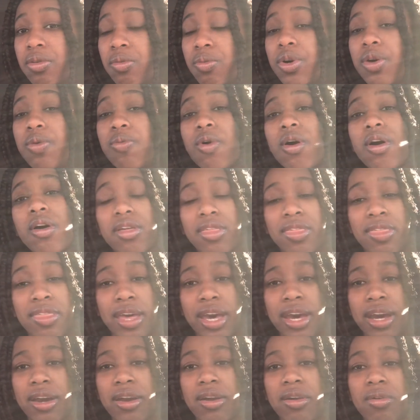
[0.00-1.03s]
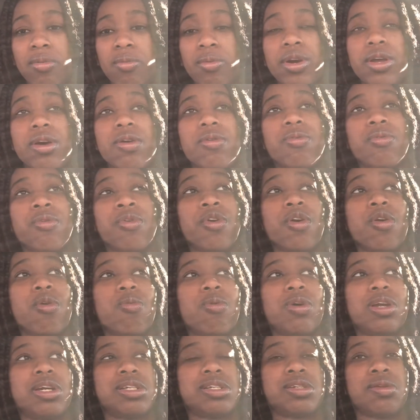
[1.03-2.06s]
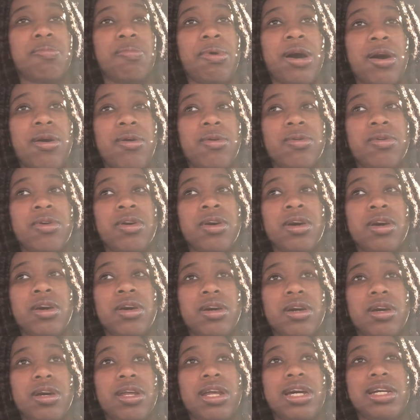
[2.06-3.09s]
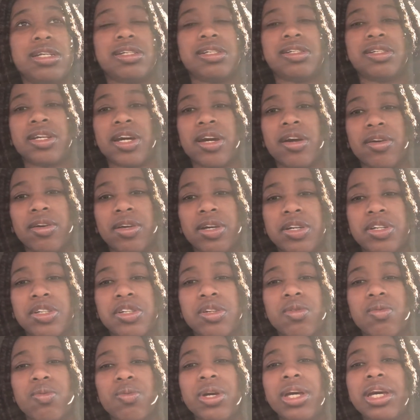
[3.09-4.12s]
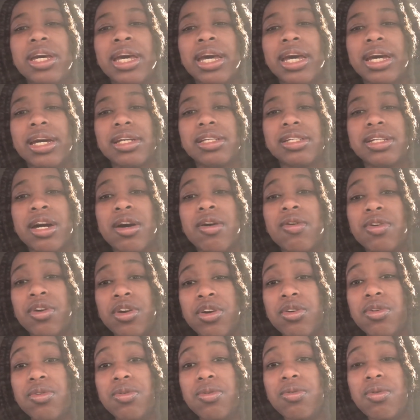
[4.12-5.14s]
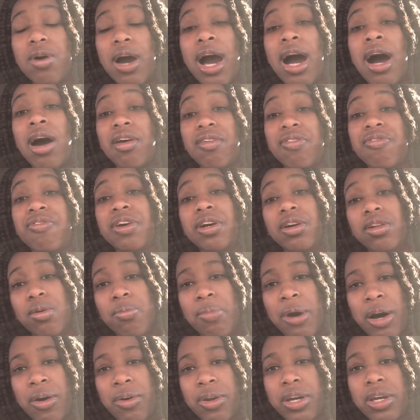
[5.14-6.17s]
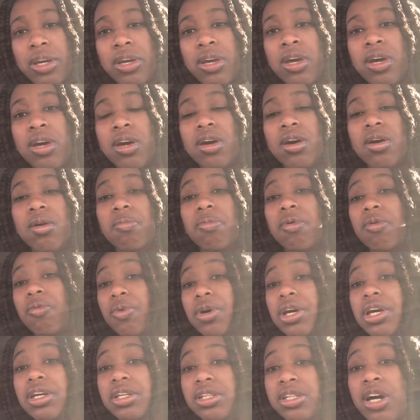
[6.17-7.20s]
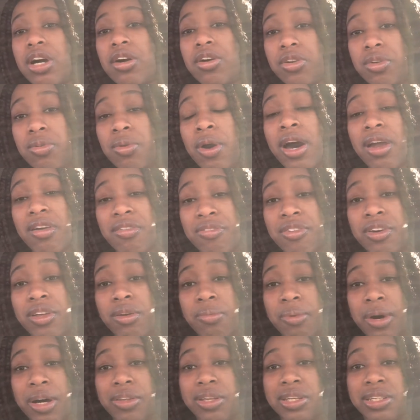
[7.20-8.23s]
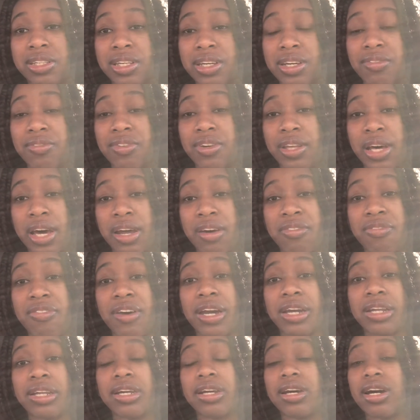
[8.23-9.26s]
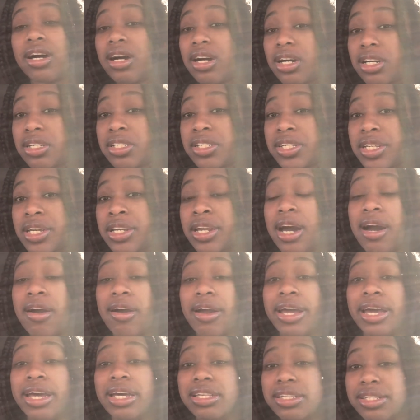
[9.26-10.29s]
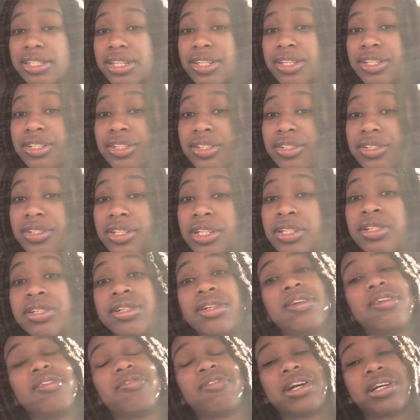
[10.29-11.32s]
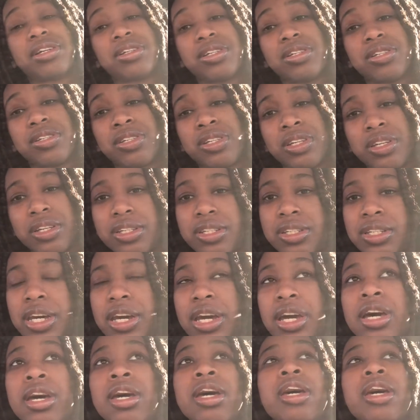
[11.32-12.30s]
We weren't there. We don't know what it's about necessarily. So we can't tell you how to feel about it. But we can tell you how to feel about the slavery that affected us and our ancestors and still affects us to this day.